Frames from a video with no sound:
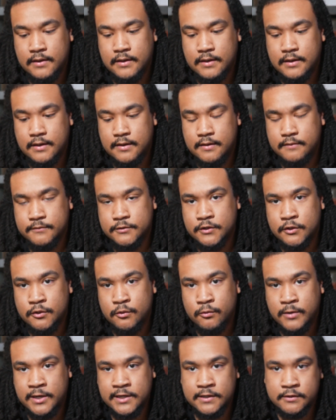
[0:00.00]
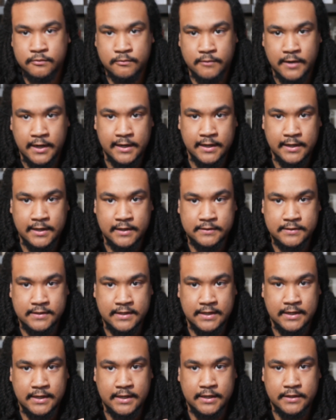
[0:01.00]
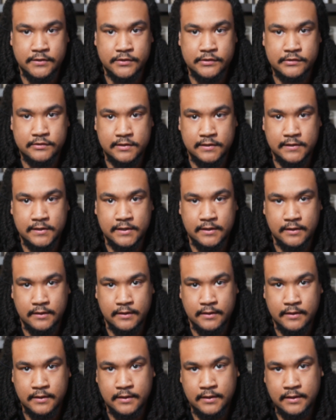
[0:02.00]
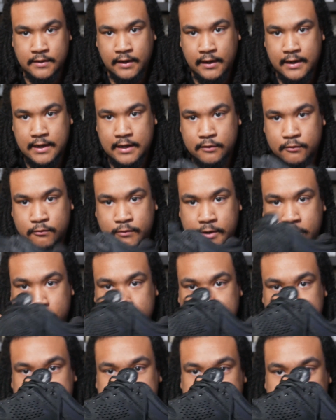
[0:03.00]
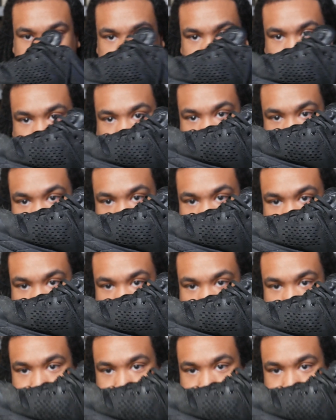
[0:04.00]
So when it's raining outside, usually I'll wear these if it's pretty